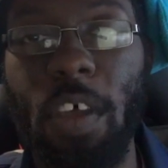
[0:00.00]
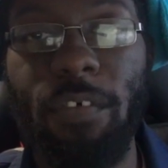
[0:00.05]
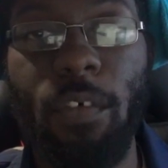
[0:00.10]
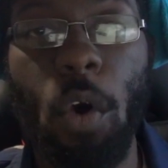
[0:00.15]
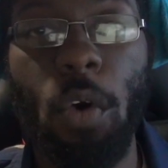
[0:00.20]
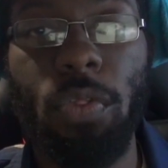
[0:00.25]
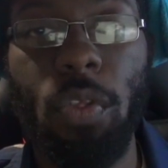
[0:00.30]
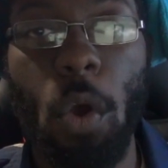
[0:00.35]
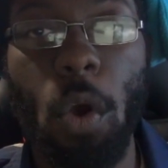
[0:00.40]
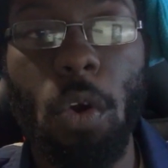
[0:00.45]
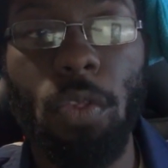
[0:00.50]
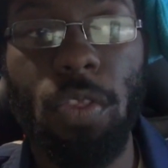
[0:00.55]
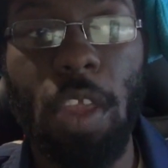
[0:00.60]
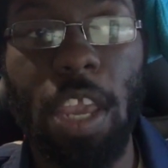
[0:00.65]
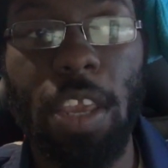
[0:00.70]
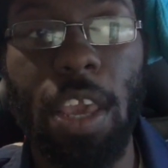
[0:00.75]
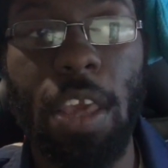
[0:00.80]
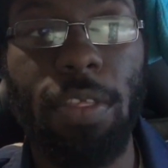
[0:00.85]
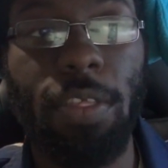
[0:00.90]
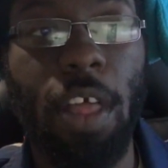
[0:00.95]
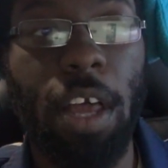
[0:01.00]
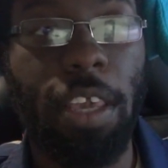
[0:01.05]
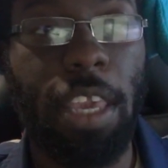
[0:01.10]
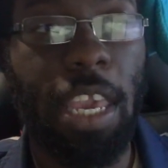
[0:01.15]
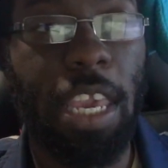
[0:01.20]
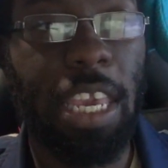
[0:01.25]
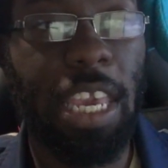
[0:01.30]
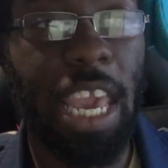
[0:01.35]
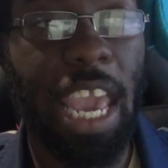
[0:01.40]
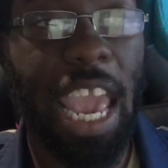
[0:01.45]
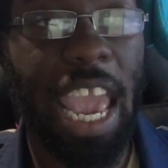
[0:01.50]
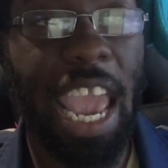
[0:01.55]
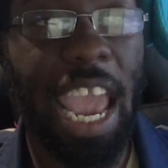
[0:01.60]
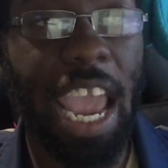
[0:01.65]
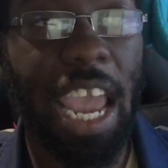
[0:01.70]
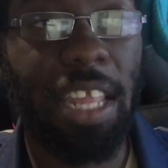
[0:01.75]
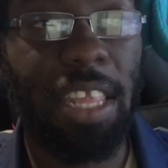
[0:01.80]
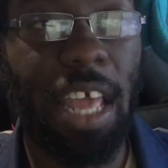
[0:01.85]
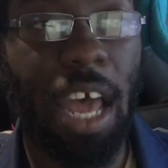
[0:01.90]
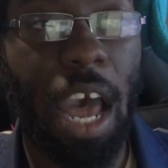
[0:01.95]
persona's name is Lucky,
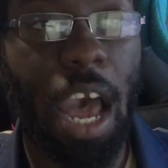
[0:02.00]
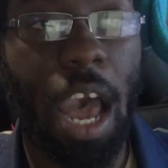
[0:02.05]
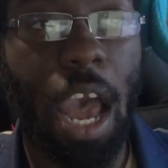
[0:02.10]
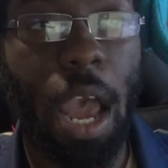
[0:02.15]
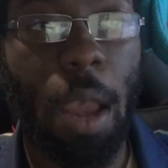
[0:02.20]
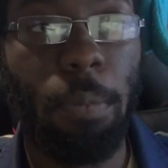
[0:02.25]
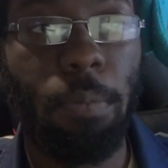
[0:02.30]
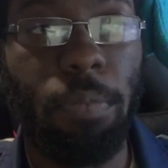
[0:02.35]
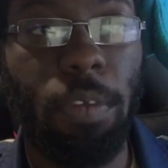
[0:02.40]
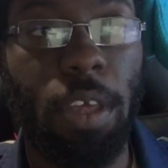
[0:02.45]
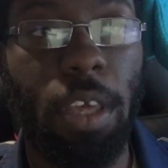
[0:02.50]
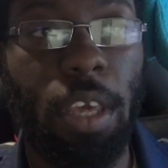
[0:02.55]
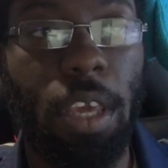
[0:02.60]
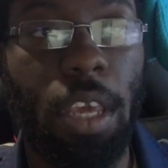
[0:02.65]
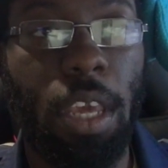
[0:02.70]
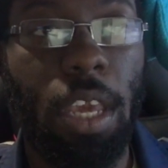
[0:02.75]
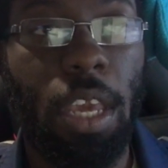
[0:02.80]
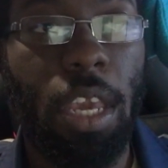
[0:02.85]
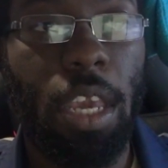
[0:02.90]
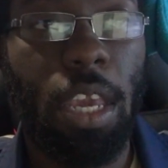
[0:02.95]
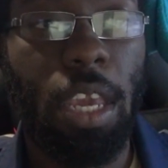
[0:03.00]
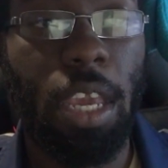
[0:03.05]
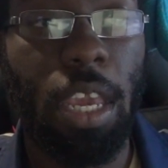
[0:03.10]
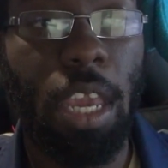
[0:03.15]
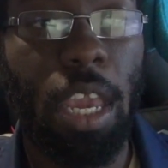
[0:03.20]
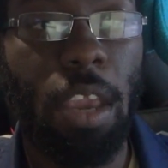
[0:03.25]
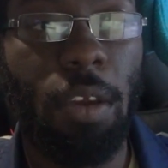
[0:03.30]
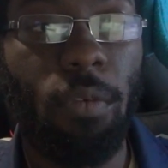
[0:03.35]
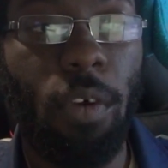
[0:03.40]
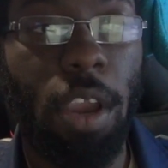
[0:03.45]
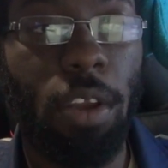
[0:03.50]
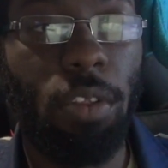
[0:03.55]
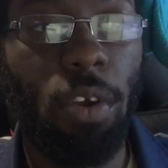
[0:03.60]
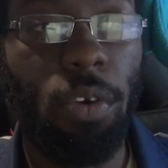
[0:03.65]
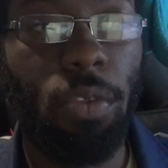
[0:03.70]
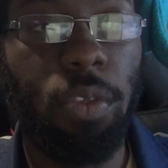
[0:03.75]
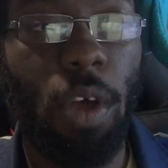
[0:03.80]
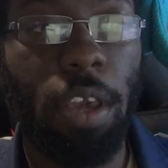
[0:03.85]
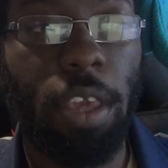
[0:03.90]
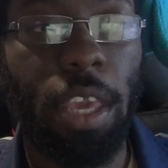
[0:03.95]
and what he
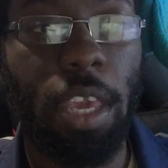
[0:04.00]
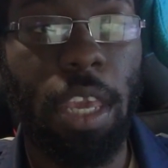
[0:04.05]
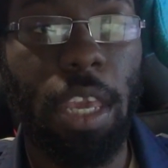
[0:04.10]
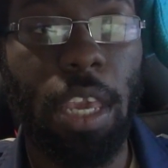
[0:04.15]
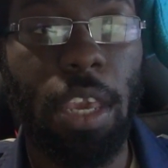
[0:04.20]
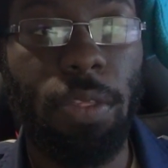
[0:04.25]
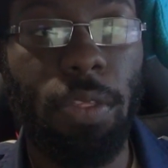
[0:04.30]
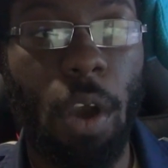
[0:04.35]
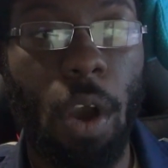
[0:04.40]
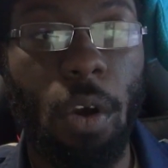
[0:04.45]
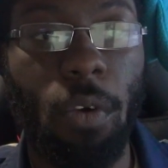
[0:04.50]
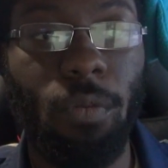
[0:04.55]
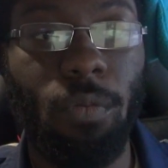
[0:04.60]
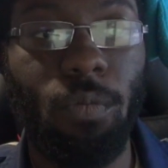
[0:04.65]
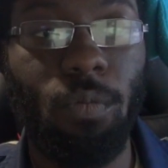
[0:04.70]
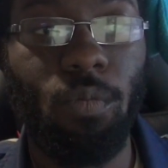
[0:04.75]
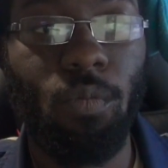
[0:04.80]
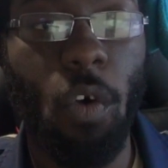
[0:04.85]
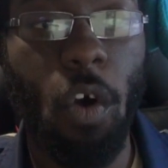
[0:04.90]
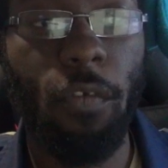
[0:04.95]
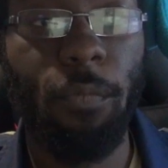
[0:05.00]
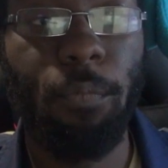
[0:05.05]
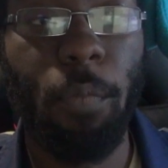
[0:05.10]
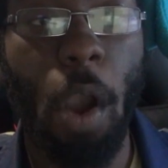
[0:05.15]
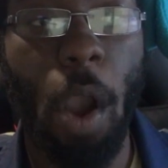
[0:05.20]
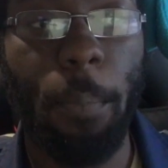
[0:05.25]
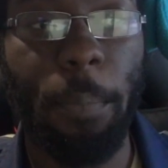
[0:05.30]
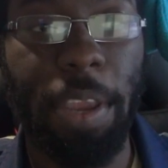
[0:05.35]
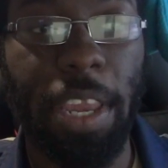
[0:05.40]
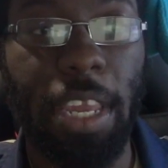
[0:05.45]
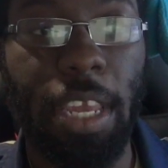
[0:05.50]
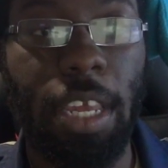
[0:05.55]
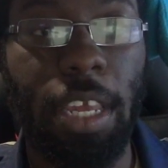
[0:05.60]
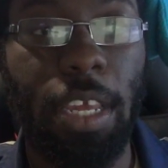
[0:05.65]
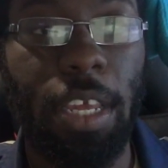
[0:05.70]
looks like, he's a wolf puppy.